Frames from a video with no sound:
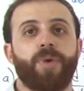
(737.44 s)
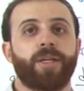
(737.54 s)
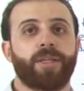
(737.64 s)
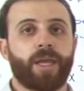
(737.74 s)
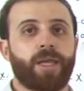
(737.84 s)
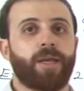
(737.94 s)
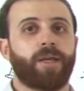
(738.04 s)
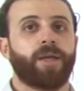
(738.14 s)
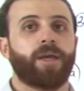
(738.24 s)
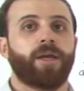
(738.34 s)
we are
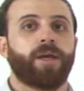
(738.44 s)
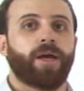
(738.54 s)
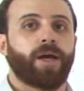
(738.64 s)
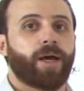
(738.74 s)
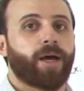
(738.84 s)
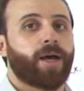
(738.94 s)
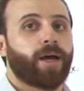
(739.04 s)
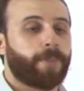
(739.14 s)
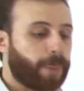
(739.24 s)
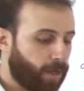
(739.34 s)
taking
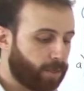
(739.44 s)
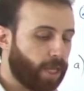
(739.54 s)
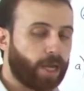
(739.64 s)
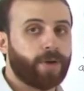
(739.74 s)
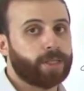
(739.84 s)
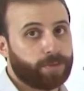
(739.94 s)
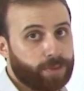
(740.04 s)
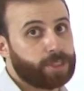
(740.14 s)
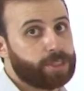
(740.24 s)
derivative, this is